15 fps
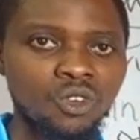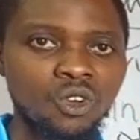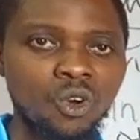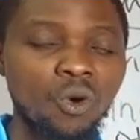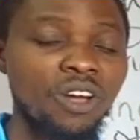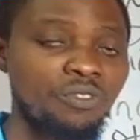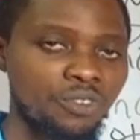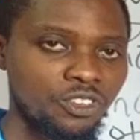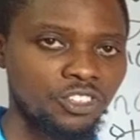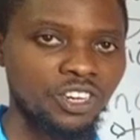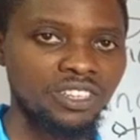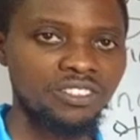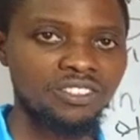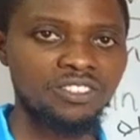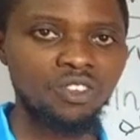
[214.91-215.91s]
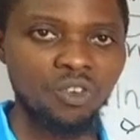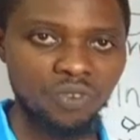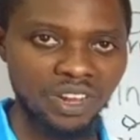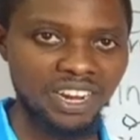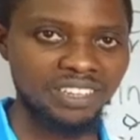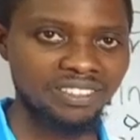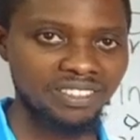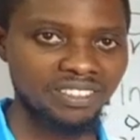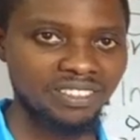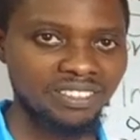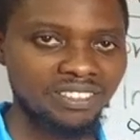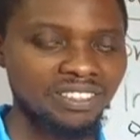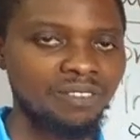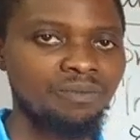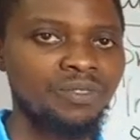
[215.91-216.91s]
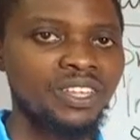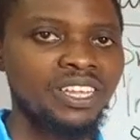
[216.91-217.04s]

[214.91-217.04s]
Coefficients of elasticity.